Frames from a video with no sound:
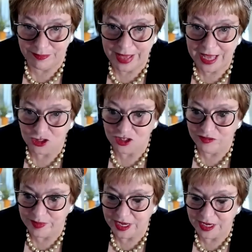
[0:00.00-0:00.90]
passion of
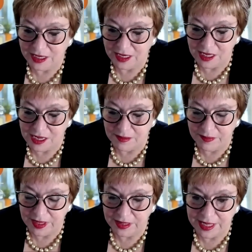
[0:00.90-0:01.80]
mine
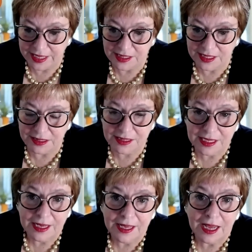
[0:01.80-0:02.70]
in that sense.
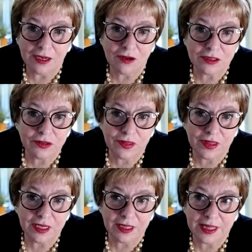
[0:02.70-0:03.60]
I also
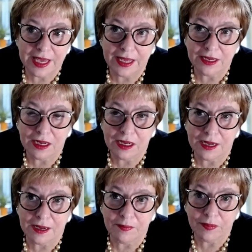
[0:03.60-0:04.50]
think that,
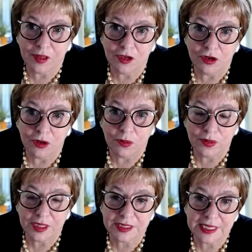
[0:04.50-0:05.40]

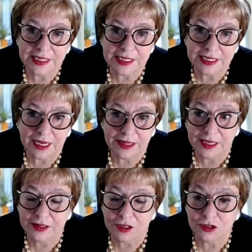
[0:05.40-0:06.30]
this idea, I
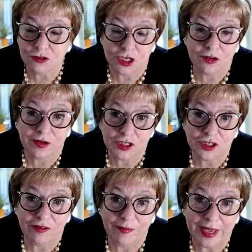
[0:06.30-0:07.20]
think the new
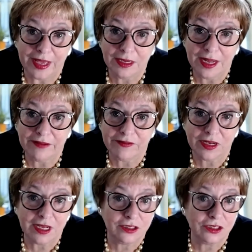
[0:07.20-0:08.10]
generation of men have a
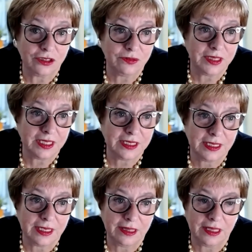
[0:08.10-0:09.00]
lot to do with this.
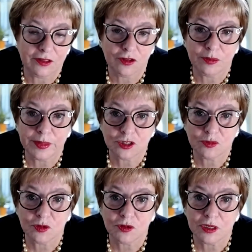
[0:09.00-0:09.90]
I think they're much
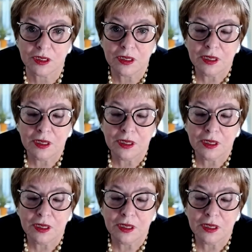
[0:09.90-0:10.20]
more